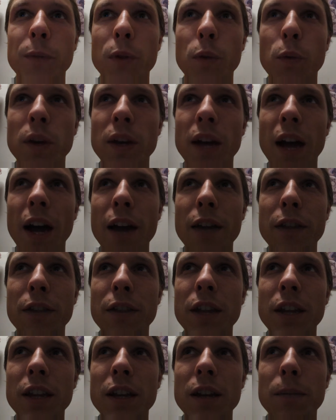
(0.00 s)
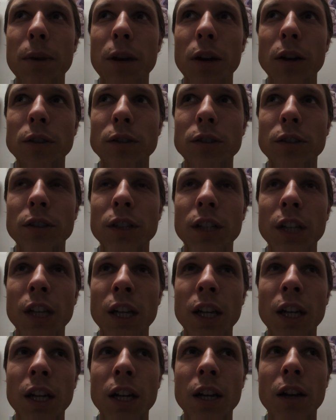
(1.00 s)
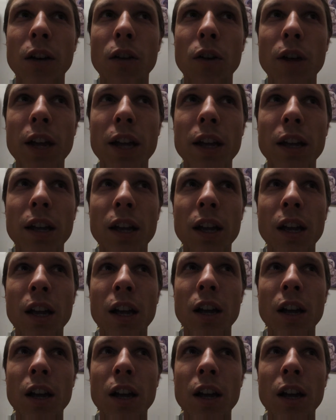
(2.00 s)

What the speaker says: When I think about, okay,